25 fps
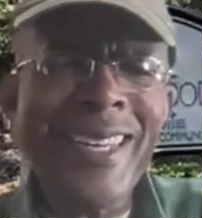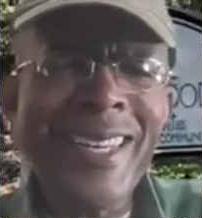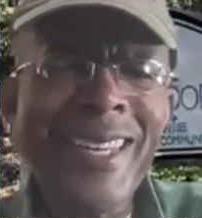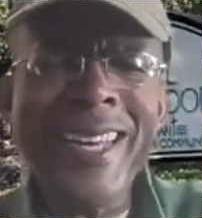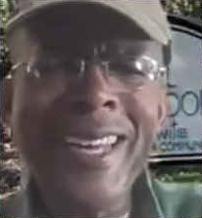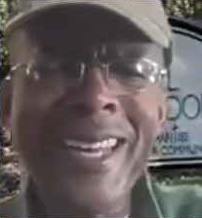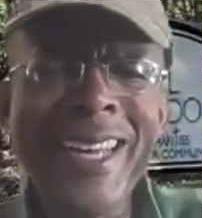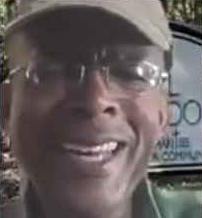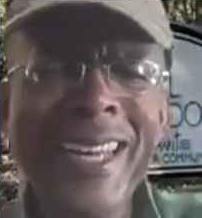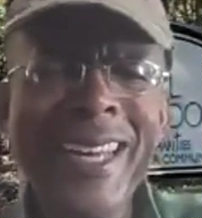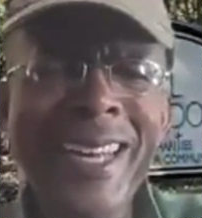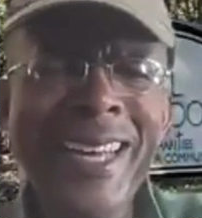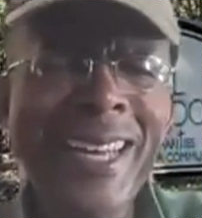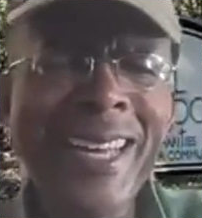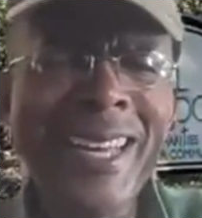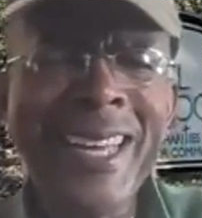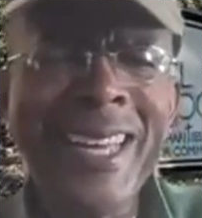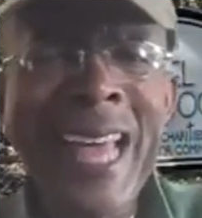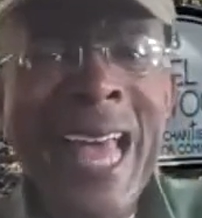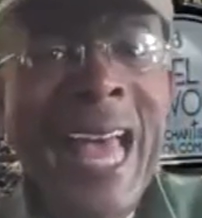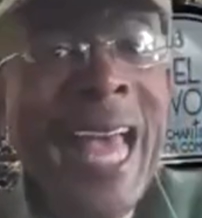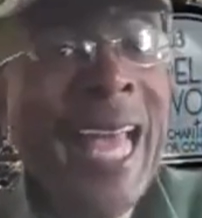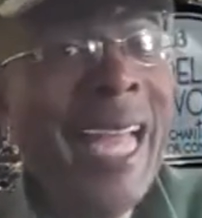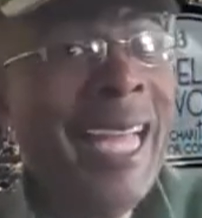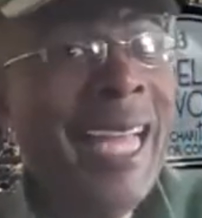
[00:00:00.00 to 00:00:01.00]
I
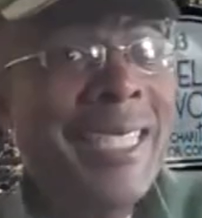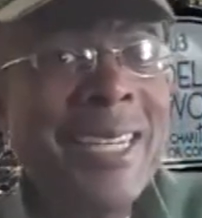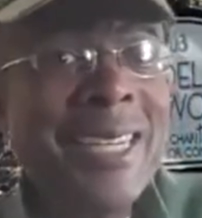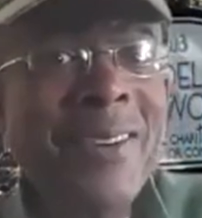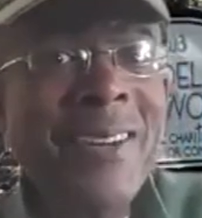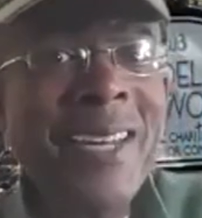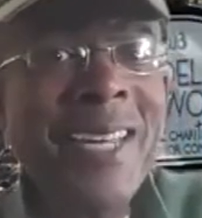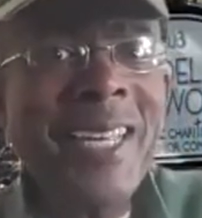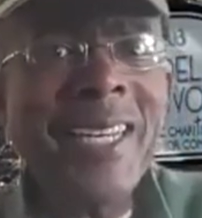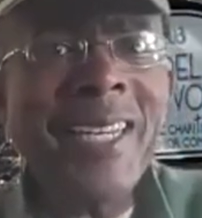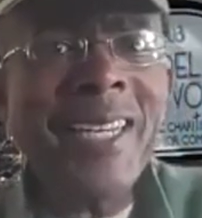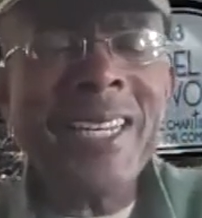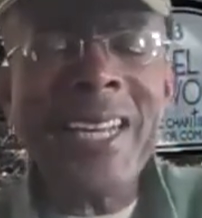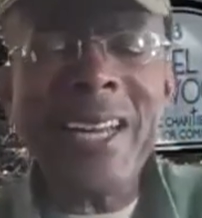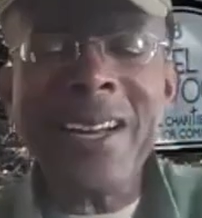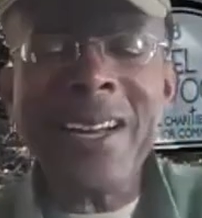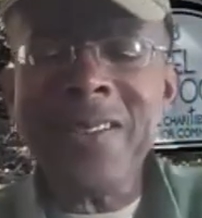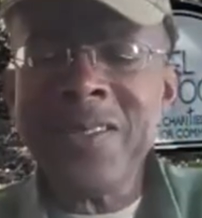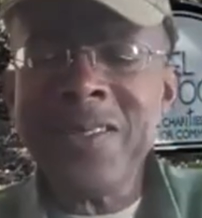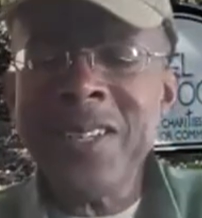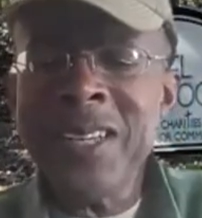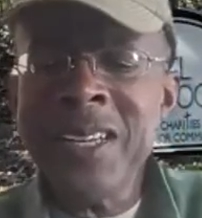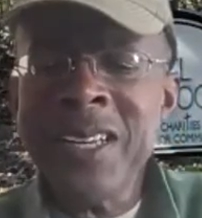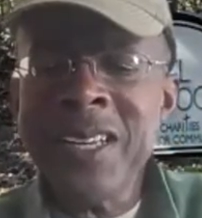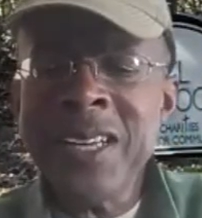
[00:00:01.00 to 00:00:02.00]
guess they're heated out.